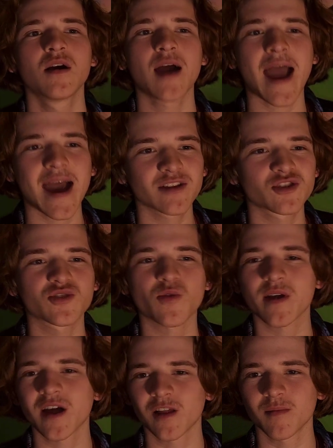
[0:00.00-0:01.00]
add
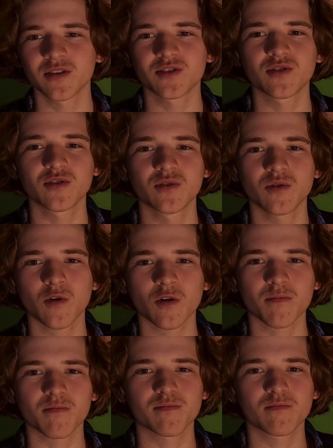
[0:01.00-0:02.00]
story elements to,
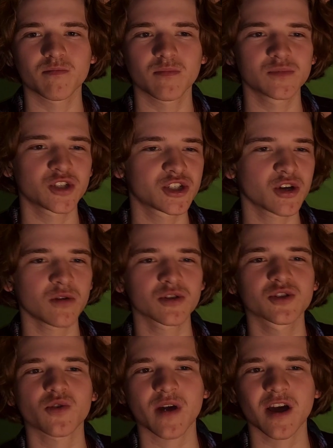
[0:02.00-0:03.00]
or show
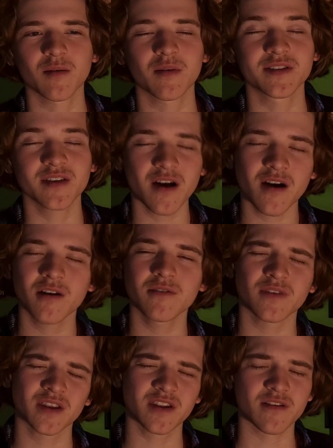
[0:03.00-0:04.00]
story elements of,
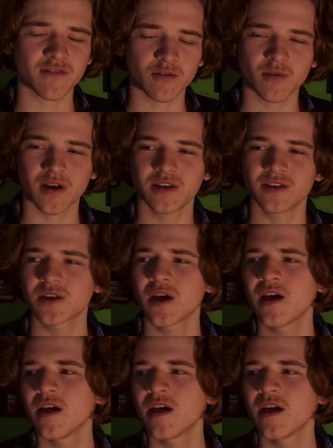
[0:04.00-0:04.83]
in different ways.